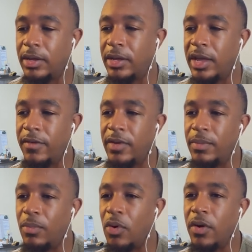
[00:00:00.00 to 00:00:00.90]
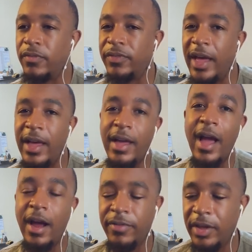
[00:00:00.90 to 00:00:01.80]
give it more of that
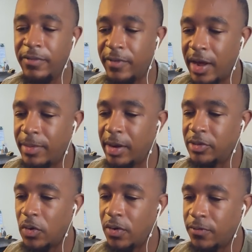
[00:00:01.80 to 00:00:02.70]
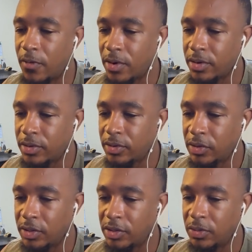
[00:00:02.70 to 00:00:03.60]
African vibe that I was going for. So
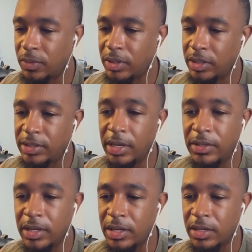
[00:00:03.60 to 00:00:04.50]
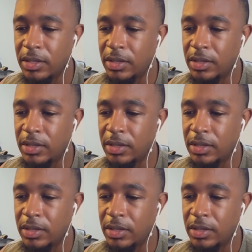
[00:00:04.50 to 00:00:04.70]
this is what it sounds like.